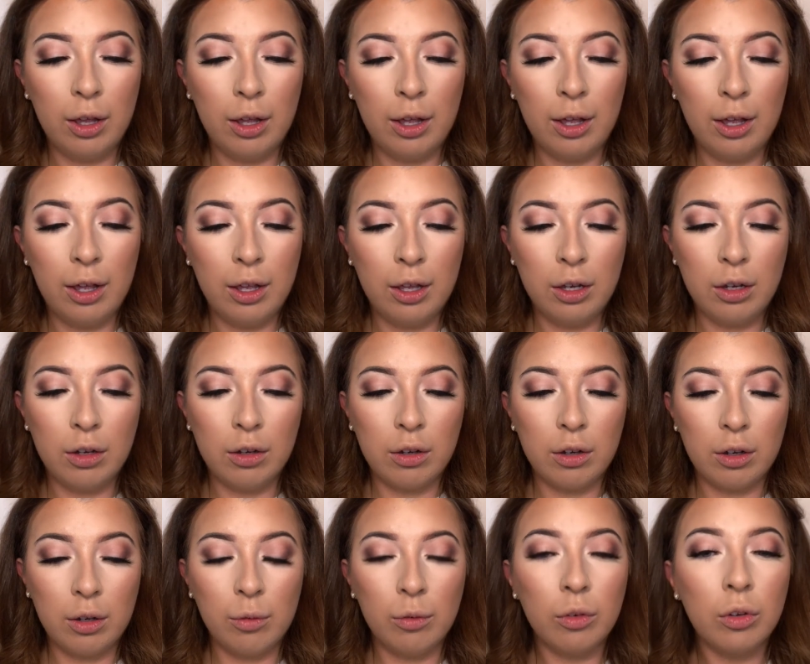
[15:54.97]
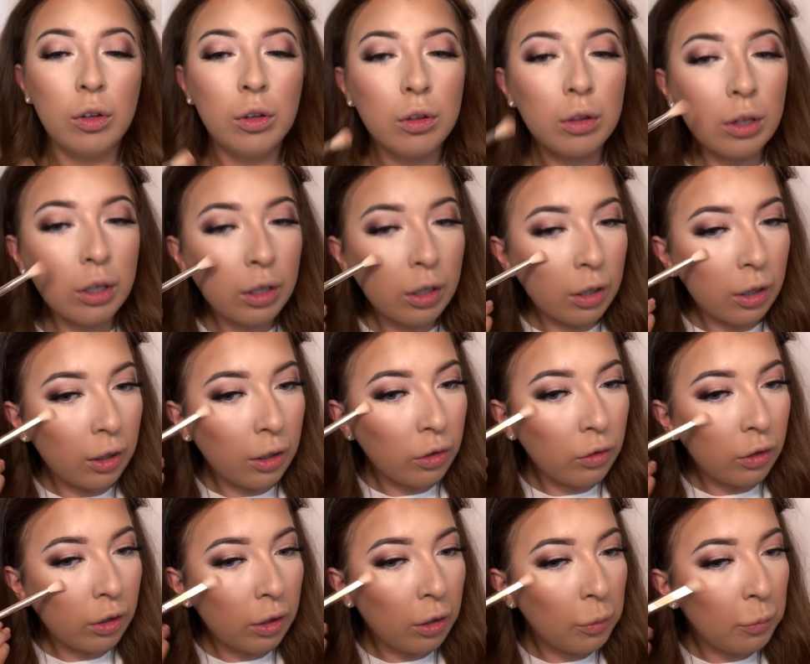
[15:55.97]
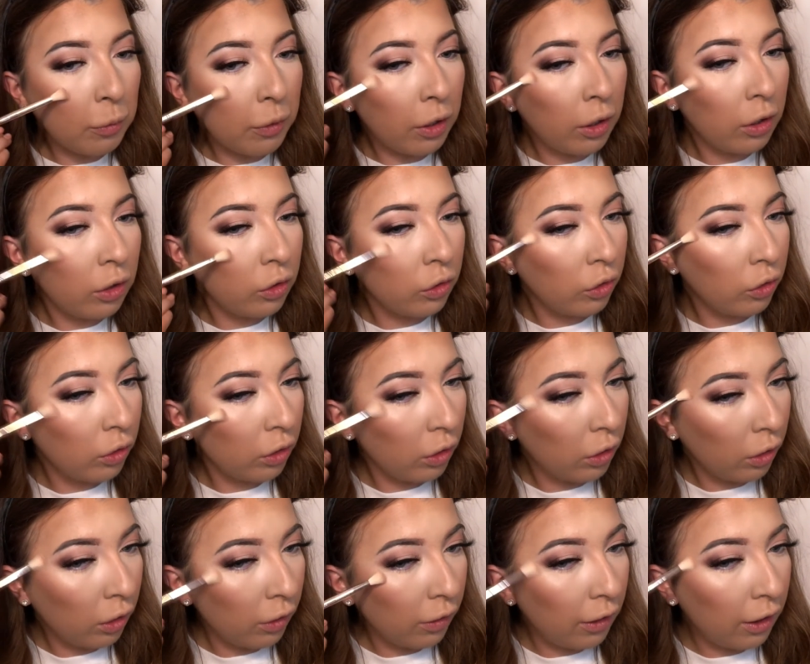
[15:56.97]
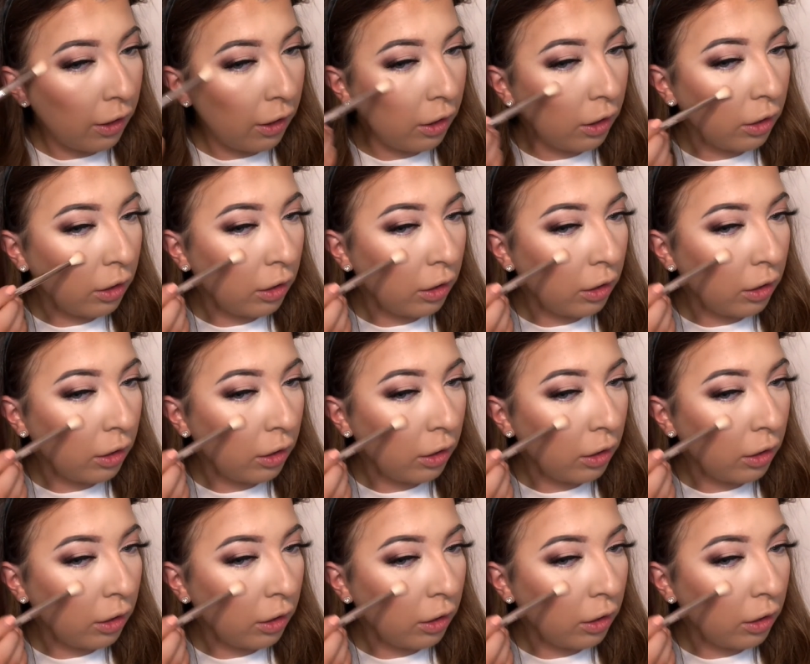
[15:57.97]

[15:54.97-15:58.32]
and I'm just using an eyeshadow brush to do this